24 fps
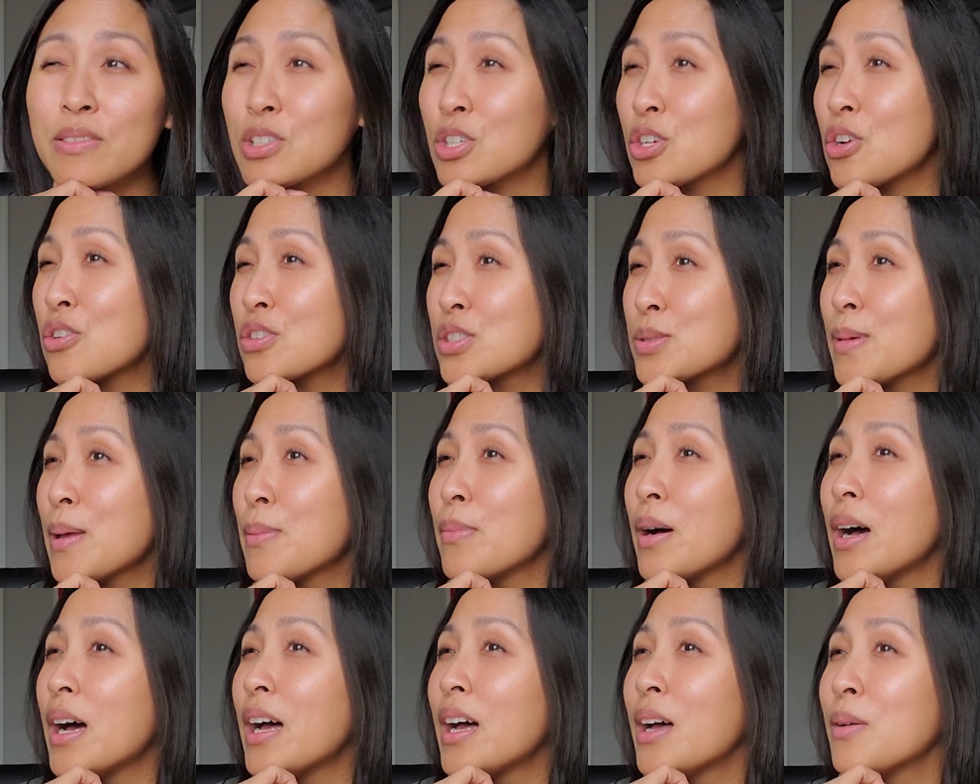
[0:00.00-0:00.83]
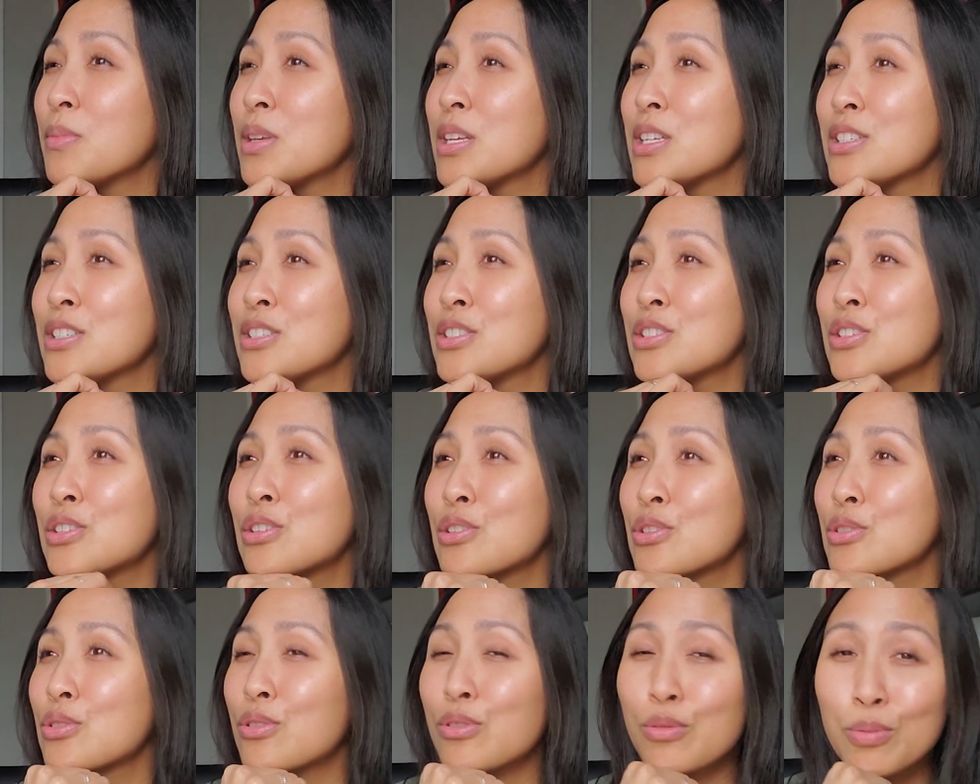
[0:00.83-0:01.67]
to coax my mom
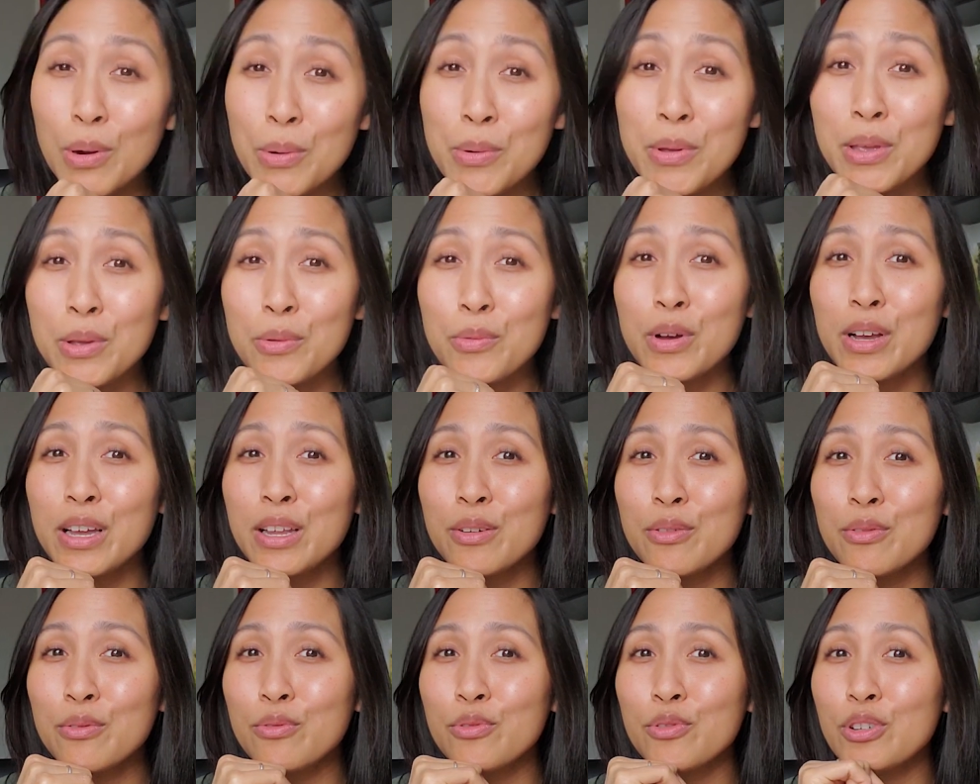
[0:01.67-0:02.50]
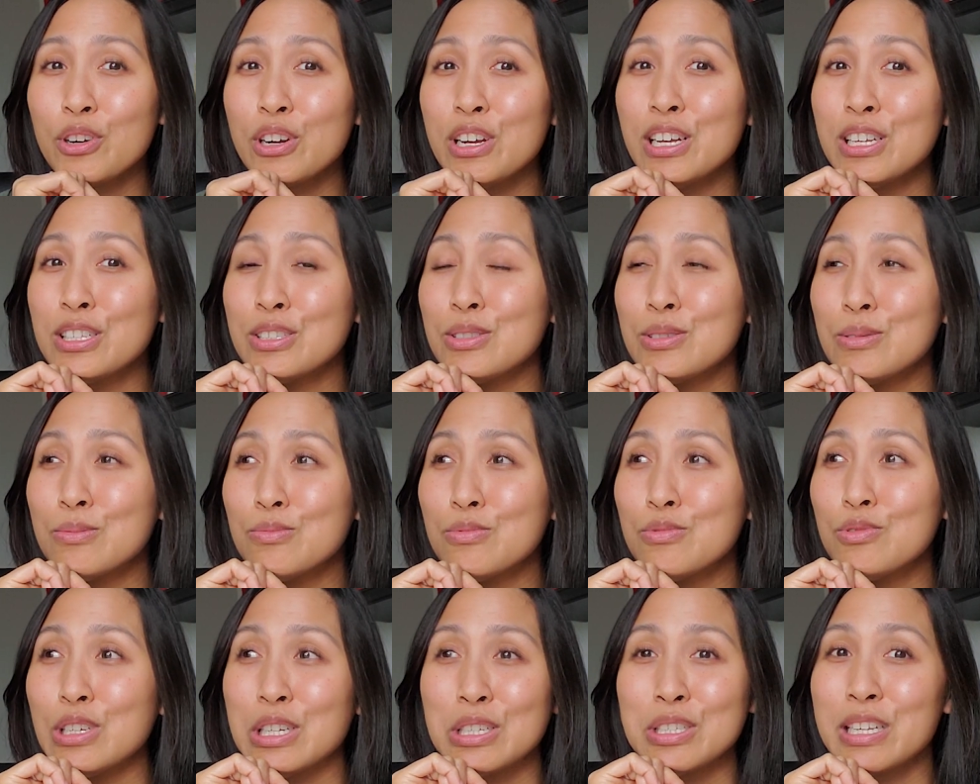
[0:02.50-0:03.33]
into throwing one for us
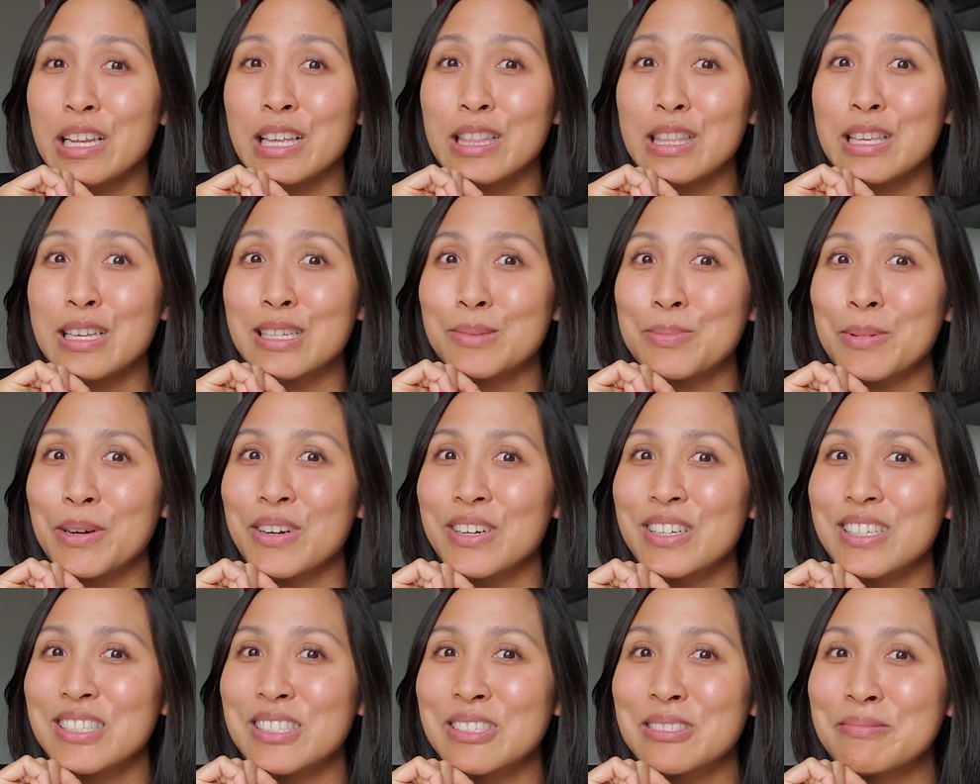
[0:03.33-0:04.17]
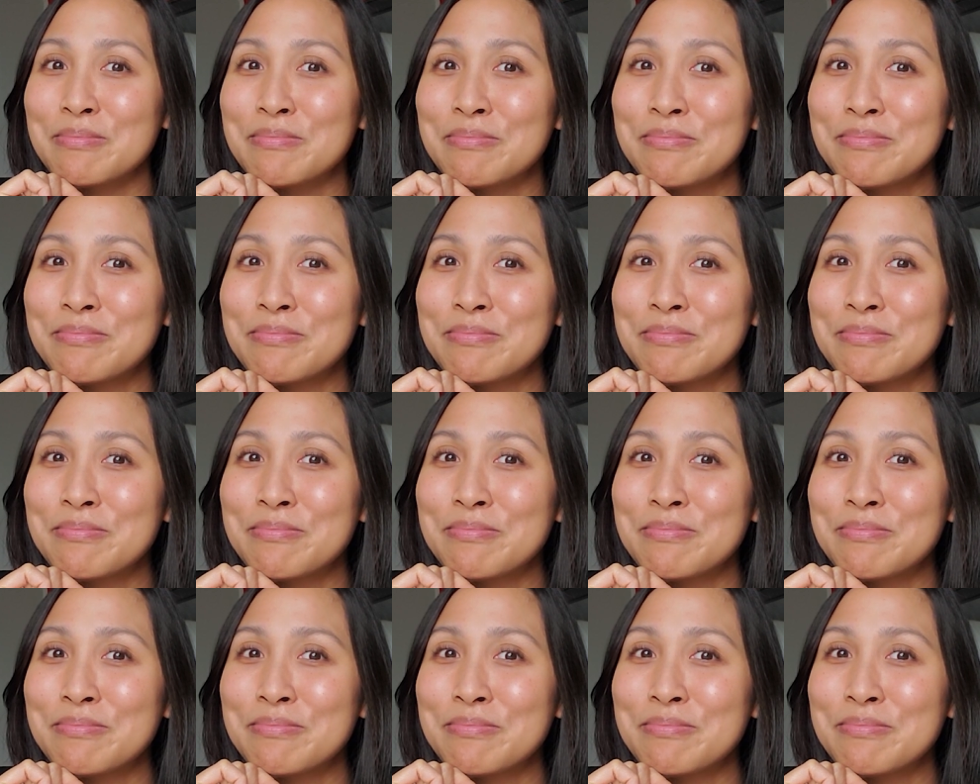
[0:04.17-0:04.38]
just to get the experience.